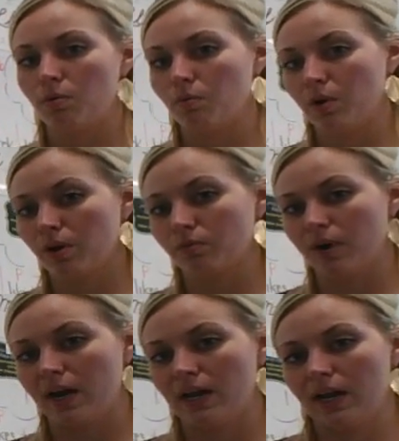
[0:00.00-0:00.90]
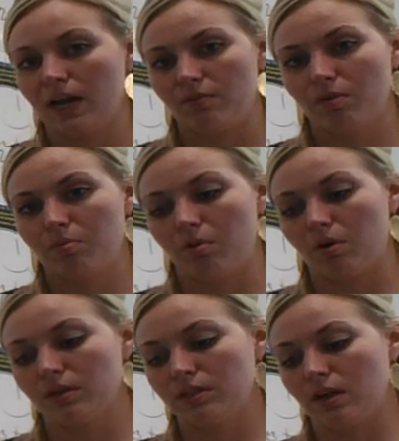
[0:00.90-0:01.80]
will write a
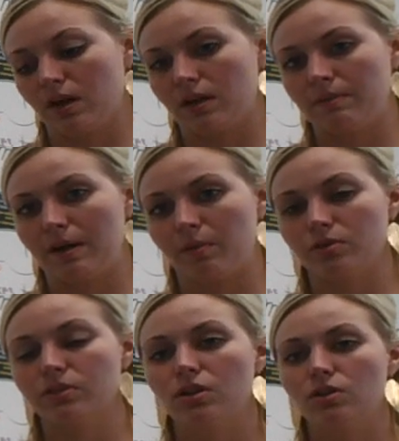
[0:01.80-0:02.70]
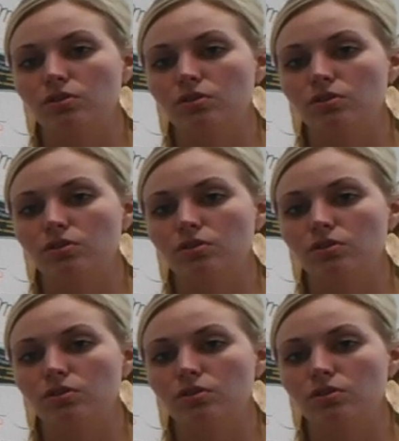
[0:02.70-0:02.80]
report on mammals.